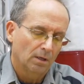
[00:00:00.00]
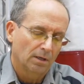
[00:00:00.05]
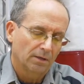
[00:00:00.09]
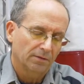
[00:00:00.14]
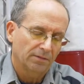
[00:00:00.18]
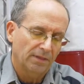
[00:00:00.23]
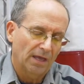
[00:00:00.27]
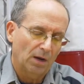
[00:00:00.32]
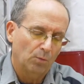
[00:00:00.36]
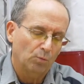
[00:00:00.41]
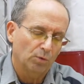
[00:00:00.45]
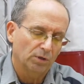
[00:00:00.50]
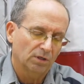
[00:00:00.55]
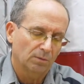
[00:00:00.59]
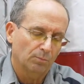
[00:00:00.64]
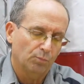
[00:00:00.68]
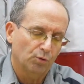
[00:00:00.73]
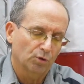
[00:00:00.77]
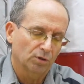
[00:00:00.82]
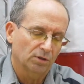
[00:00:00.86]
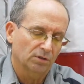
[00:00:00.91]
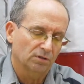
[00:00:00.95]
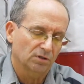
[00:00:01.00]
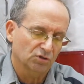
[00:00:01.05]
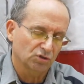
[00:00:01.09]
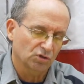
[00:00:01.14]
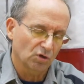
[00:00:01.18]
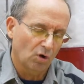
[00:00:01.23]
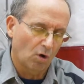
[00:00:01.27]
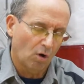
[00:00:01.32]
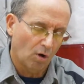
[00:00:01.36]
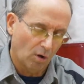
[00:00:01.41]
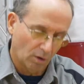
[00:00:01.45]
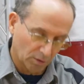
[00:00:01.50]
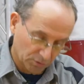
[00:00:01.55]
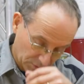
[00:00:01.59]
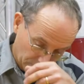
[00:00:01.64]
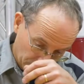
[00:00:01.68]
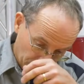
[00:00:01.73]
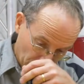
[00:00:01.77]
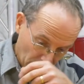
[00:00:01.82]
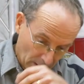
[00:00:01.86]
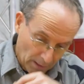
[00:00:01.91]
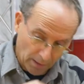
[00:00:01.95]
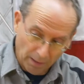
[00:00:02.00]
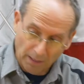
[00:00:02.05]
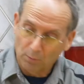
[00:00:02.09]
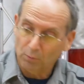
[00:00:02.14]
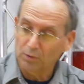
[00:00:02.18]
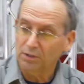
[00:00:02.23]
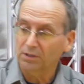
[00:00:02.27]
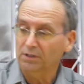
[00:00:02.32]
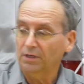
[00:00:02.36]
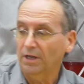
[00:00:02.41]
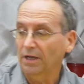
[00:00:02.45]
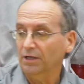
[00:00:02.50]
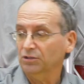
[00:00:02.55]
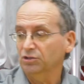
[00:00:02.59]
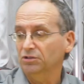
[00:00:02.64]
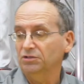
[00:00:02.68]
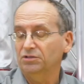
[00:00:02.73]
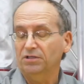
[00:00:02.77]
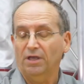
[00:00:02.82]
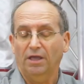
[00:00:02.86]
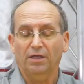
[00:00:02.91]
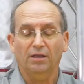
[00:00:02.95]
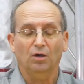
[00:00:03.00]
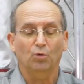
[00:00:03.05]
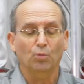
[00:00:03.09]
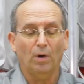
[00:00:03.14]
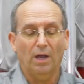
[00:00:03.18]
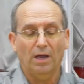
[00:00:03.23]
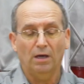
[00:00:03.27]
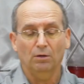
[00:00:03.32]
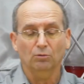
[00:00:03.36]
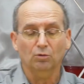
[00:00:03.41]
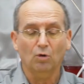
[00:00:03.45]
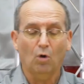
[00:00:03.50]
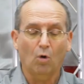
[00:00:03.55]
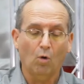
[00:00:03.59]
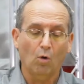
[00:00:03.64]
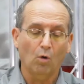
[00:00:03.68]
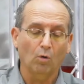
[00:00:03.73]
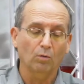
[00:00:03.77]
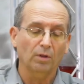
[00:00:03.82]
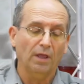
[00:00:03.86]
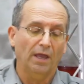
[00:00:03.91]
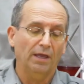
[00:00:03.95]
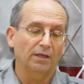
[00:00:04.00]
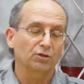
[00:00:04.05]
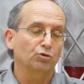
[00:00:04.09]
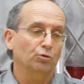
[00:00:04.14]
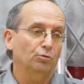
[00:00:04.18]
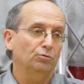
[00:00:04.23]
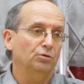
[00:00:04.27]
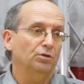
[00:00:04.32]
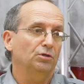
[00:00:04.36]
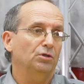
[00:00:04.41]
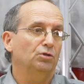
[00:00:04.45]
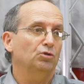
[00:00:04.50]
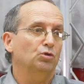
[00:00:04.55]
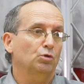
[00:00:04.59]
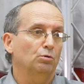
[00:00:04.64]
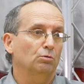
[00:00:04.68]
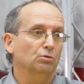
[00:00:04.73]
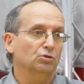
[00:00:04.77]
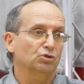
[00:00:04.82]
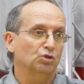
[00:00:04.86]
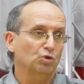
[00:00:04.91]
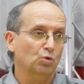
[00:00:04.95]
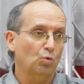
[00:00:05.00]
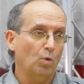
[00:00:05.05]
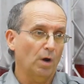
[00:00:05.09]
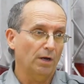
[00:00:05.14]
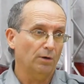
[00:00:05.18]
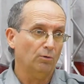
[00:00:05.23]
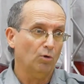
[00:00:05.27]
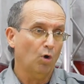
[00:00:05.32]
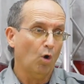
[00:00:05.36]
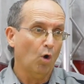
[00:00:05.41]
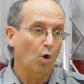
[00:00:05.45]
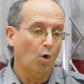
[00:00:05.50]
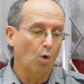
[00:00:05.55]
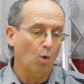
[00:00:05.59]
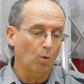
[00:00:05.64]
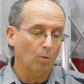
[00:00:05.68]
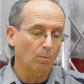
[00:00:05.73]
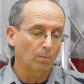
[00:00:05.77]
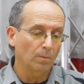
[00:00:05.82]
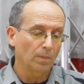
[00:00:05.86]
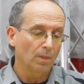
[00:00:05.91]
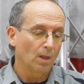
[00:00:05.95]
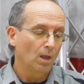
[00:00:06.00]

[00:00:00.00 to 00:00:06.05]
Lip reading: that we can put in the saws, and we can actually take a round hole and turn it into a square hole.